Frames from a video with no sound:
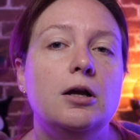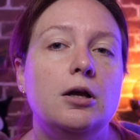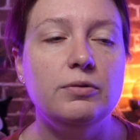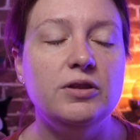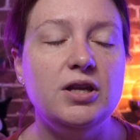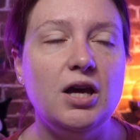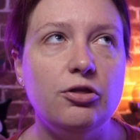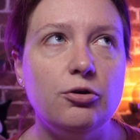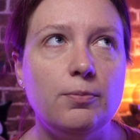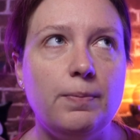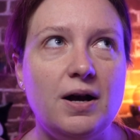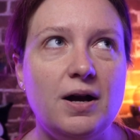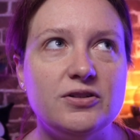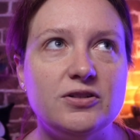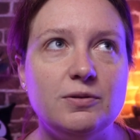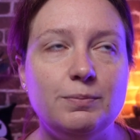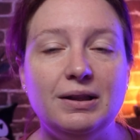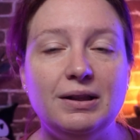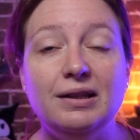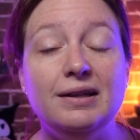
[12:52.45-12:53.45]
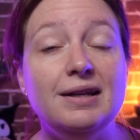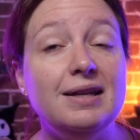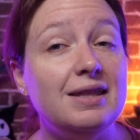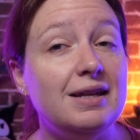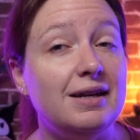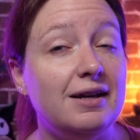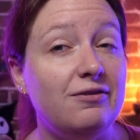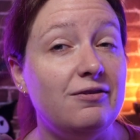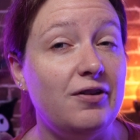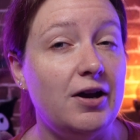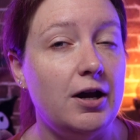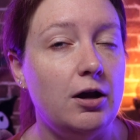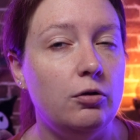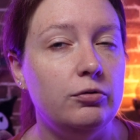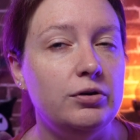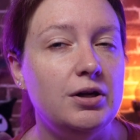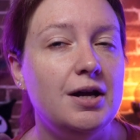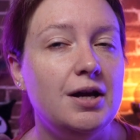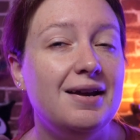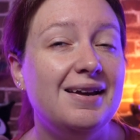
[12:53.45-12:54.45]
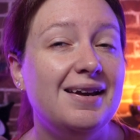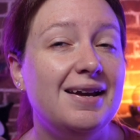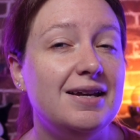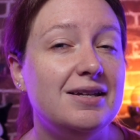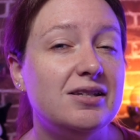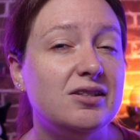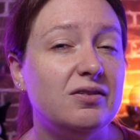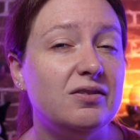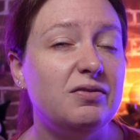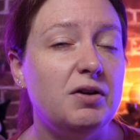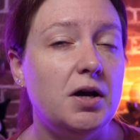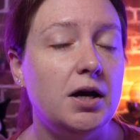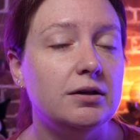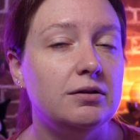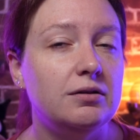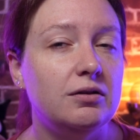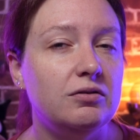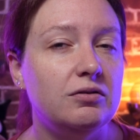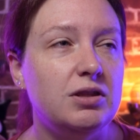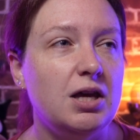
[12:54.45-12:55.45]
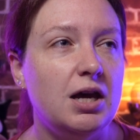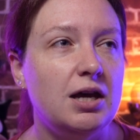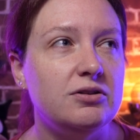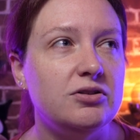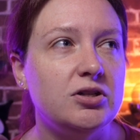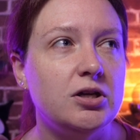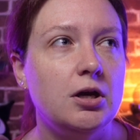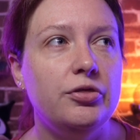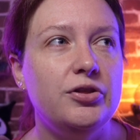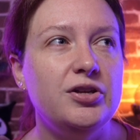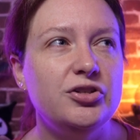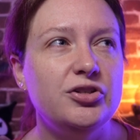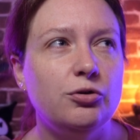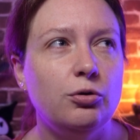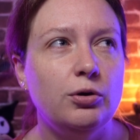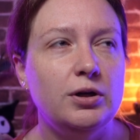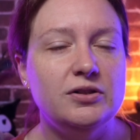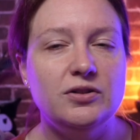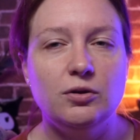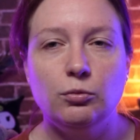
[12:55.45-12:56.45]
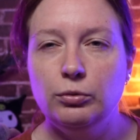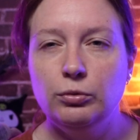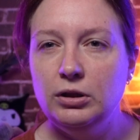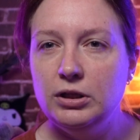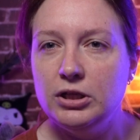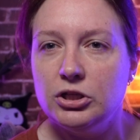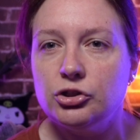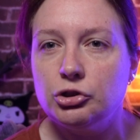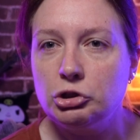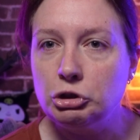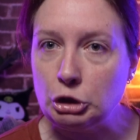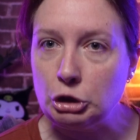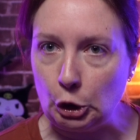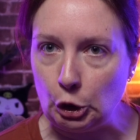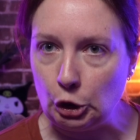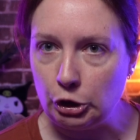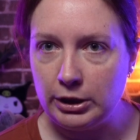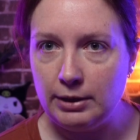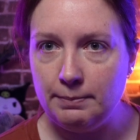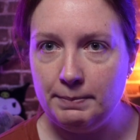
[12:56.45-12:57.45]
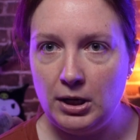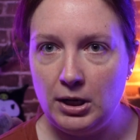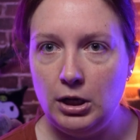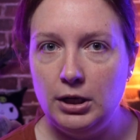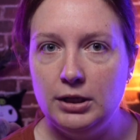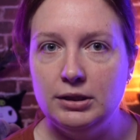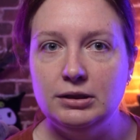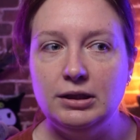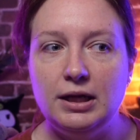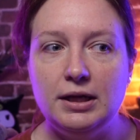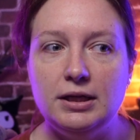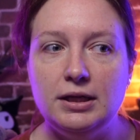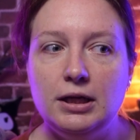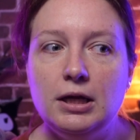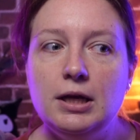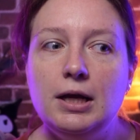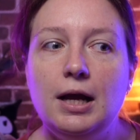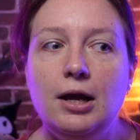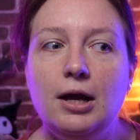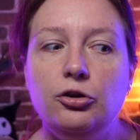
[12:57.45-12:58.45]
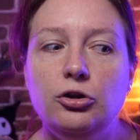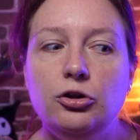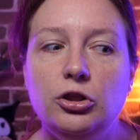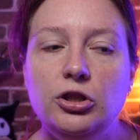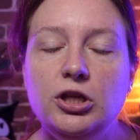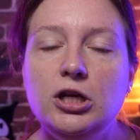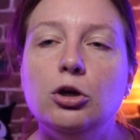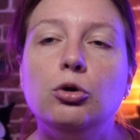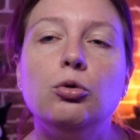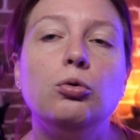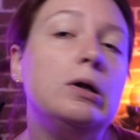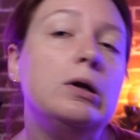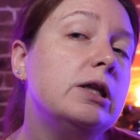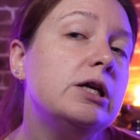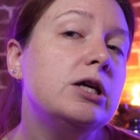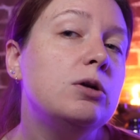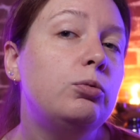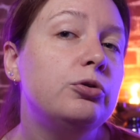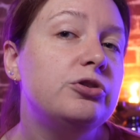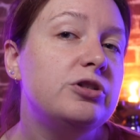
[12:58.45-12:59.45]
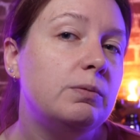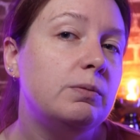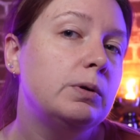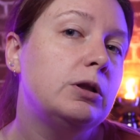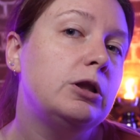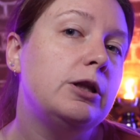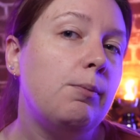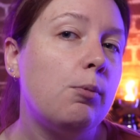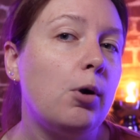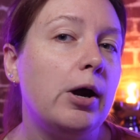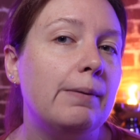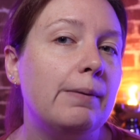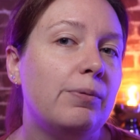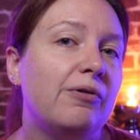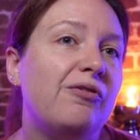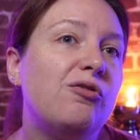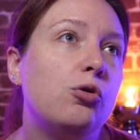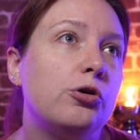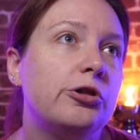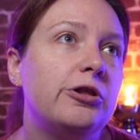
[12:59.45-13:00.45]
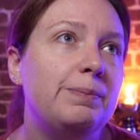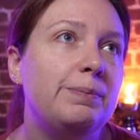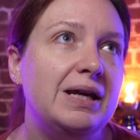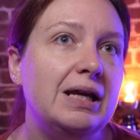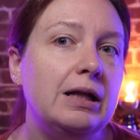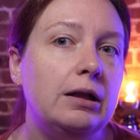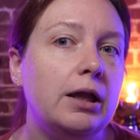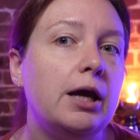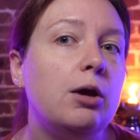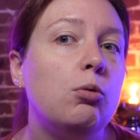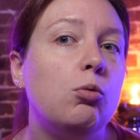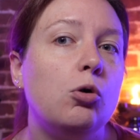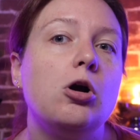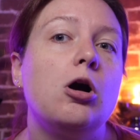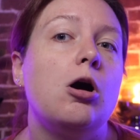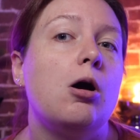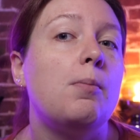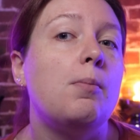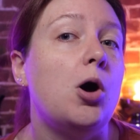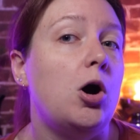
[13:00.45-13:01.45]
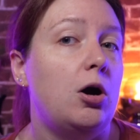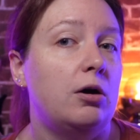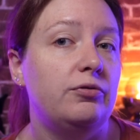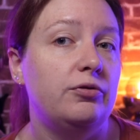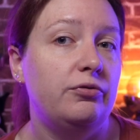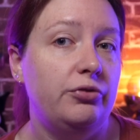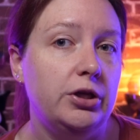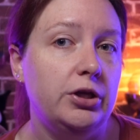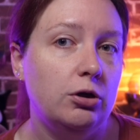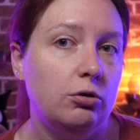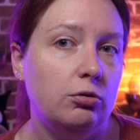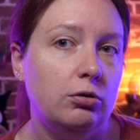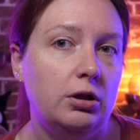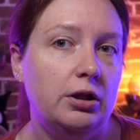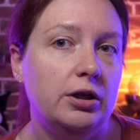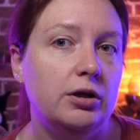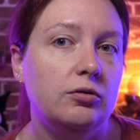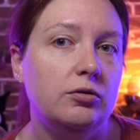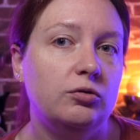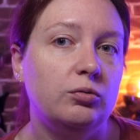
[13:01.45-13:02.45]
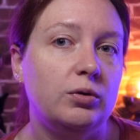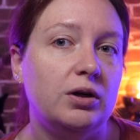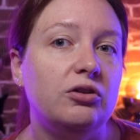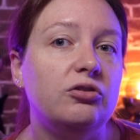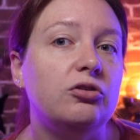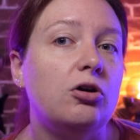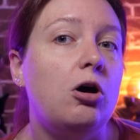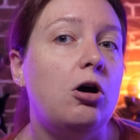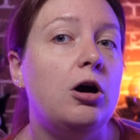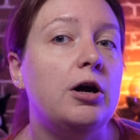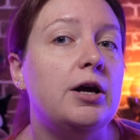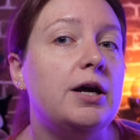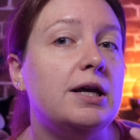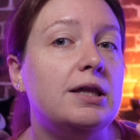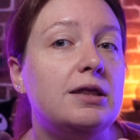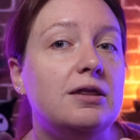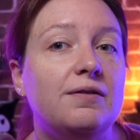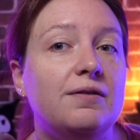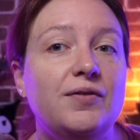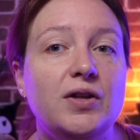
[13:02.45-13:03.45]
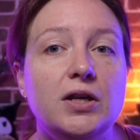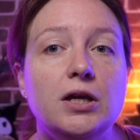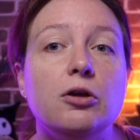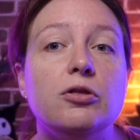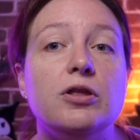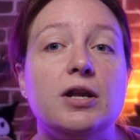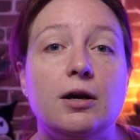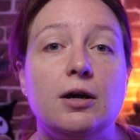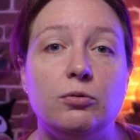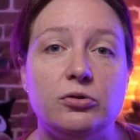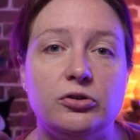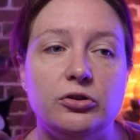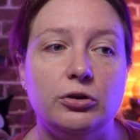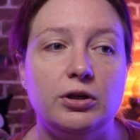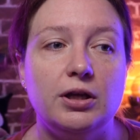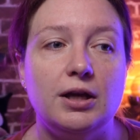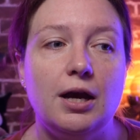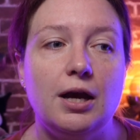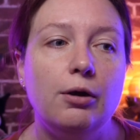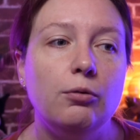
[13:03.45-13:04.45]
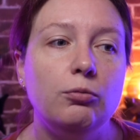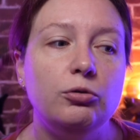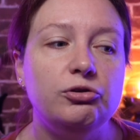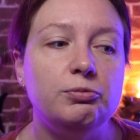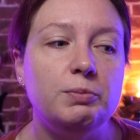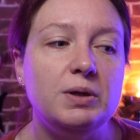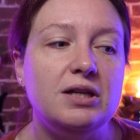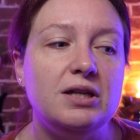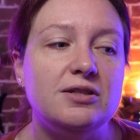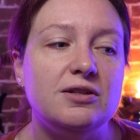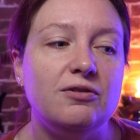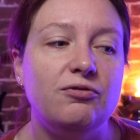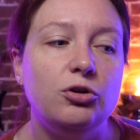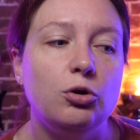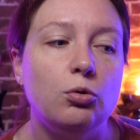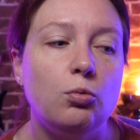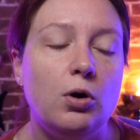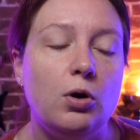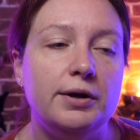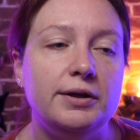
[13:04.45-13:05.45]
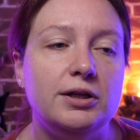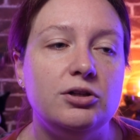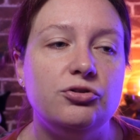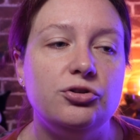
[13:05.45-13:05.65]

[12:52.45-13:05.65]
The other possibility that I found is the fact that this creates a really sturdy bond. Like the acrylic will typically break before the PLA will come off of the acrylic is what I saw in the video that I was looking at, which means if you're wanting